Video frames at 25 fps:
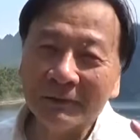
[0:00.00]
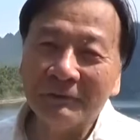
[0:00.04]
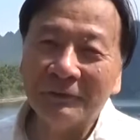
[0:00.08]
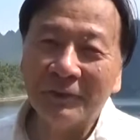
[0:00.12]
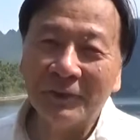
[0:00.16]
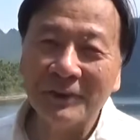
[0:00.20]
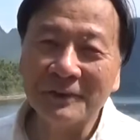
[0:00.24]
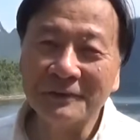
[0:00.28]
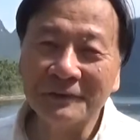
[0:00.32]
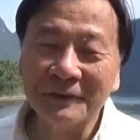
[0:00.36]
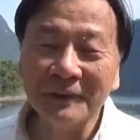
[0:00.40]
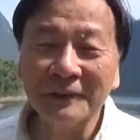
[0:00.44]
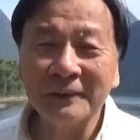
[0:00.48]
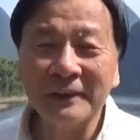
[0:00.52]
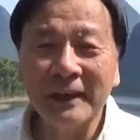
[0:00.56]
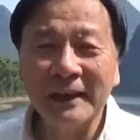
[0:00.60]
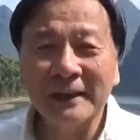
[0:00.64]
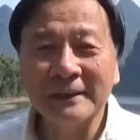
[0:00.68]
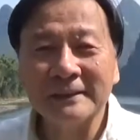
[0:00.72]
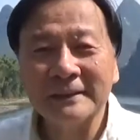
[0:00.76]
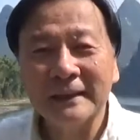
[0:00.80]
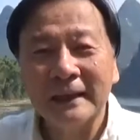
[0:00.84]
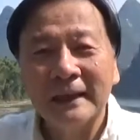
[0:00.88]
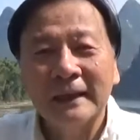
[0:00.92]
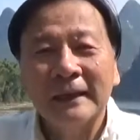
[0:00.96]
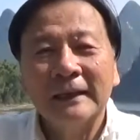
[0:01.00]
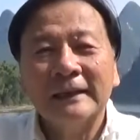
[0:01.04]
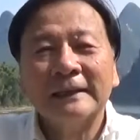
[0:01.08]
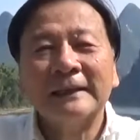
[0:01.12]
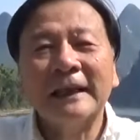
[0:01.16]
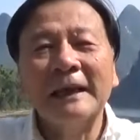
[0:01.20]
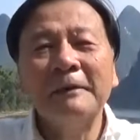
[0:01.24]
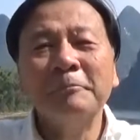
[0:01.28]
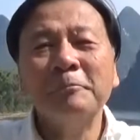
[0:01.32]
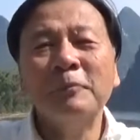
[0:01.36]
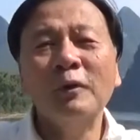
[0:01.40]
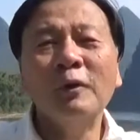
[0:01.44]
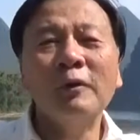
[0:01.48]
first few days,
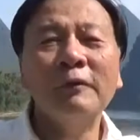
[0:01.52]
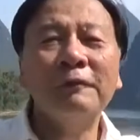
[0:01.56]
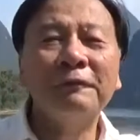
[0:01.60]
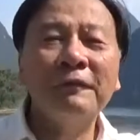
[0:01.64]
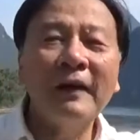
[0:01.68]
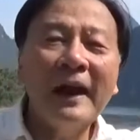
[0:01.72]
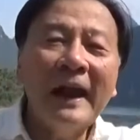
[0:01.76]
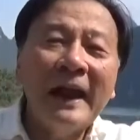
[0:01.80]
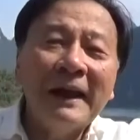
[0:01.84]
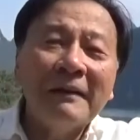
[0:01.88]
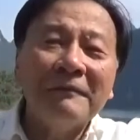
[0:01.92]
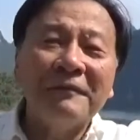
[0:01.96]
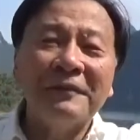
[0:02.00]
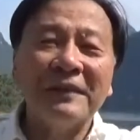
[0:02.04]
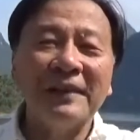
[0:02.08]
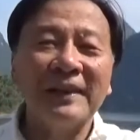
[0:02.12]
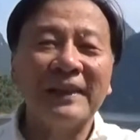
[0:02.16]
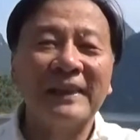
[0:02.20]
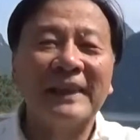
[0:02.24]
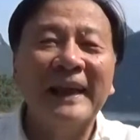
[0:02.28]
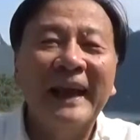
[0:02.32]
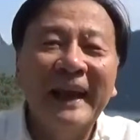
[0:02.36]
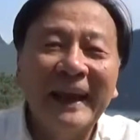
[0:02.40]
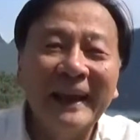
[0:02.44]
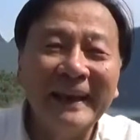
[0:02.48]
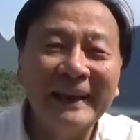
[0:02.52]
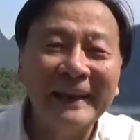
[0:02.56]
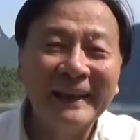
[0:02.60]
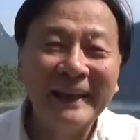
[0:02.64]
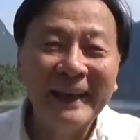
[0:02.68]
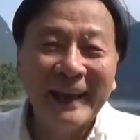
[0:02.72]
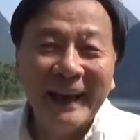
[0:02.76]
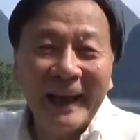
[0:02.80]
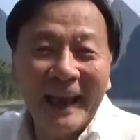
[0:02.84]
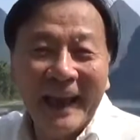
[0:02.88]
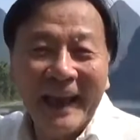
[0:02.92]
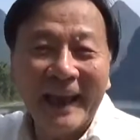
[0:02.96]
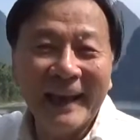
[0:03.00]
they move everything
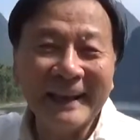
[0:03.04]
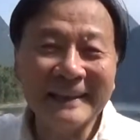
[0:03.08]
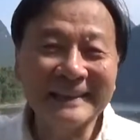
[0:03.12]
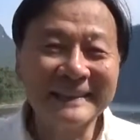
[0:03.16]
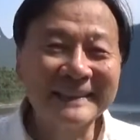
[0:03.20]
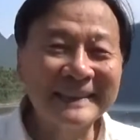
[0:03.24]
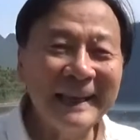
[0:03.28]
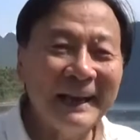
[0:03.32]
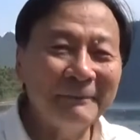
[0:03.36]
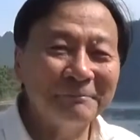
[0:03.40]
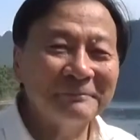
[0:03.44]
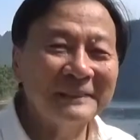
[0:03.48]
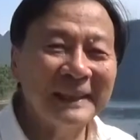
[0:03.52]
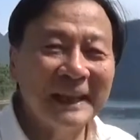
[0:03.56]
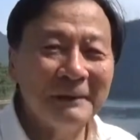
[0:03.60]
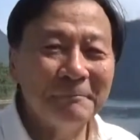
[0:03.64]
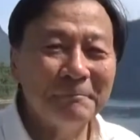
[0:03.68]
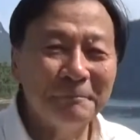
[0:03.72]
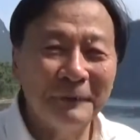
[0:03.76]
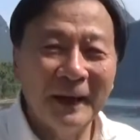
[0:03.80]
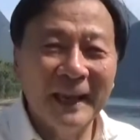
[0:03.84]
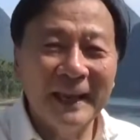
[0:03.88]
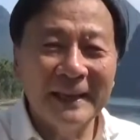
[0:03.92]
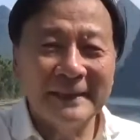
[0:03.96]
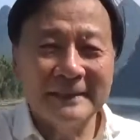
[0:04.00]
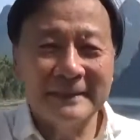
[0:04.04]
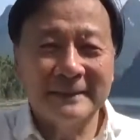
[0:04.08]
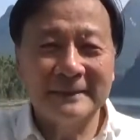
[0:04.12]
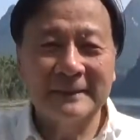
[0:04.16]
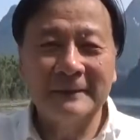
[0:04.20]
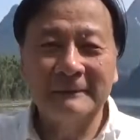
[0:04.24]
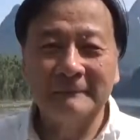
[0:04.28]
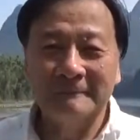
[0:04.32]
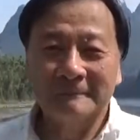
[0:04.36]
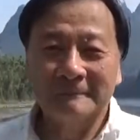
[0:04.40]
except that place.